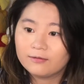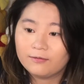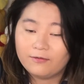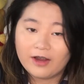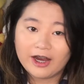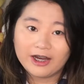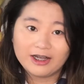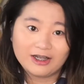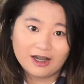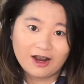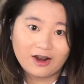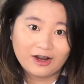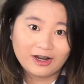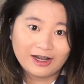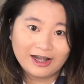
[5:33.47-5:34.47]
very
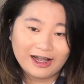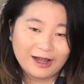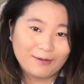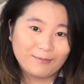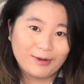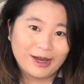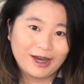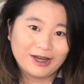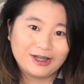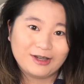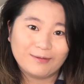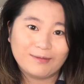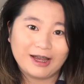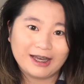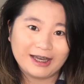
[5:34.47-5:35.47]
dark compared
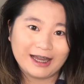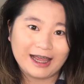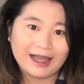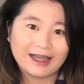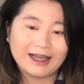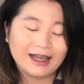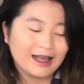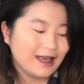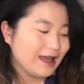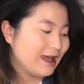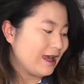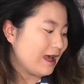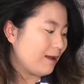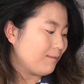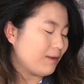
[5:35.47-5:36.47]
to my neck
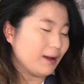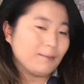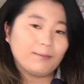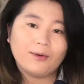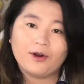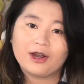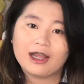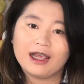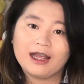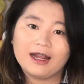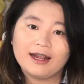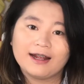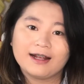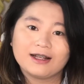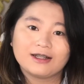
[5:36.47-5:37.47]
and my
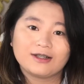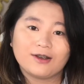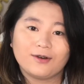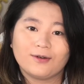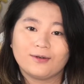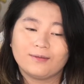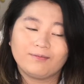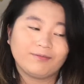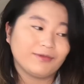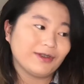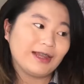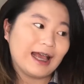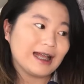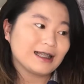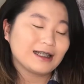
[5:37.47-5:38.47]
body, so
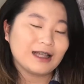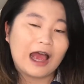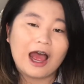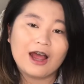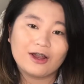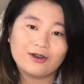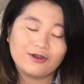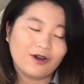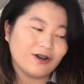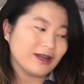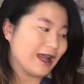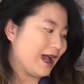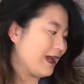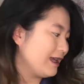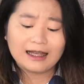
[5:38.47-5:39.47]
that's not
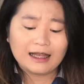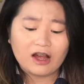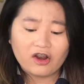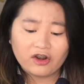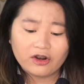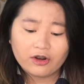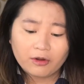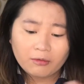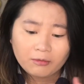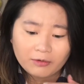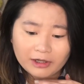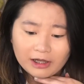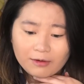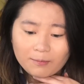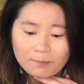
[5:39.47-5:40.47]
nice. The undertone
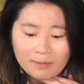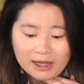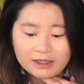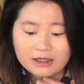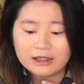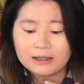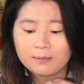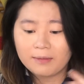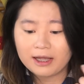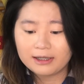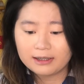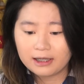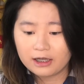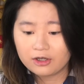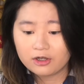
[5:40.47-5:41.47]
really matches my
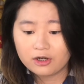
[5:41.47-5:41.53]
skin